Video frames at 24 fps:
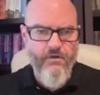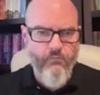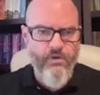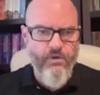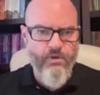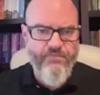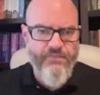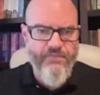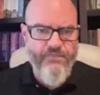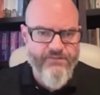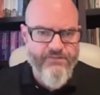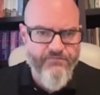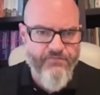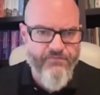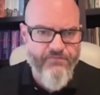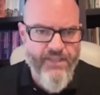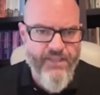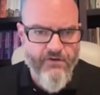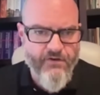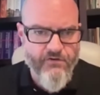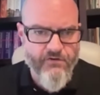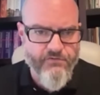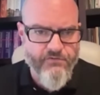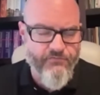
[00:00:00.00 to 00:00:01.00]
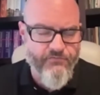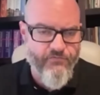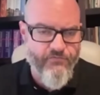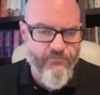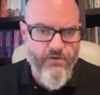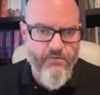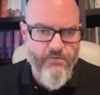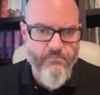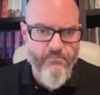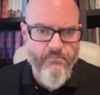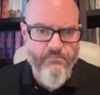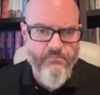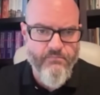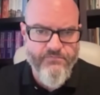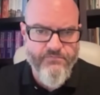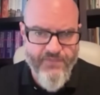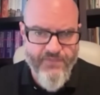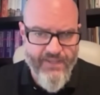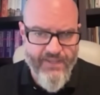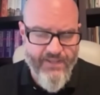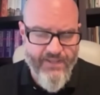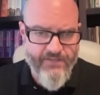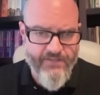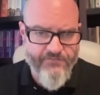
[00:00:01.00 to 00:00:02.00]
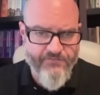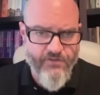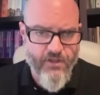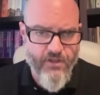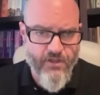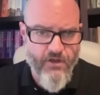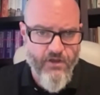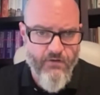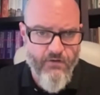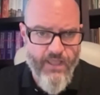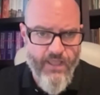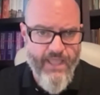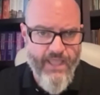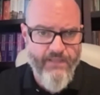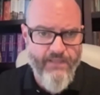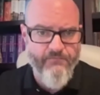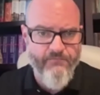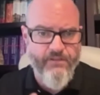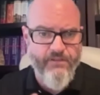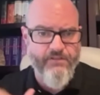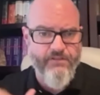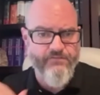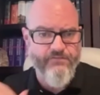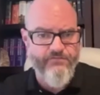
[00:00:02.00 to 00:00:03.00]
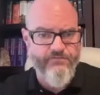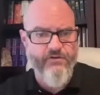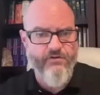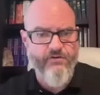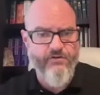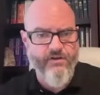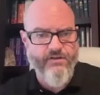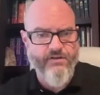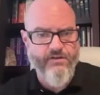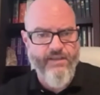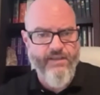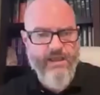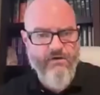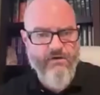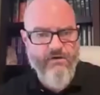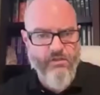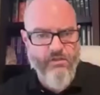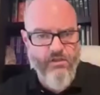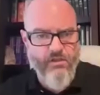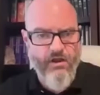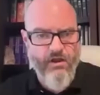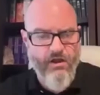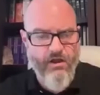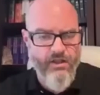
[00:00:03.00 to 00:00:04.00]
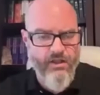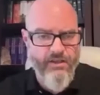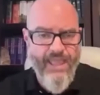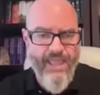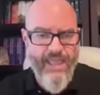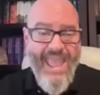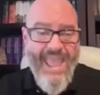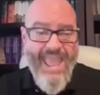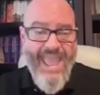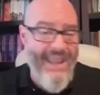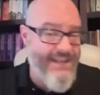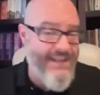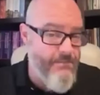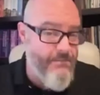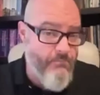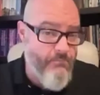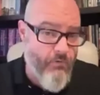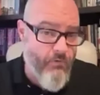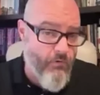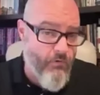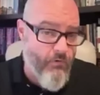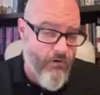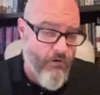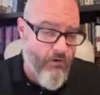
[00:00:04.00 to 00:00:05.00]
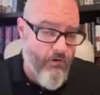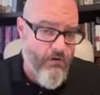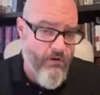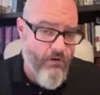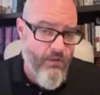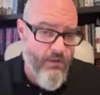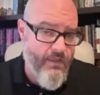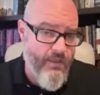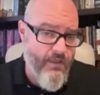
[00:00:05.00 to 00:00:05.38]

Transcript: with these thinkers from decades ago and consider it now gone anymore.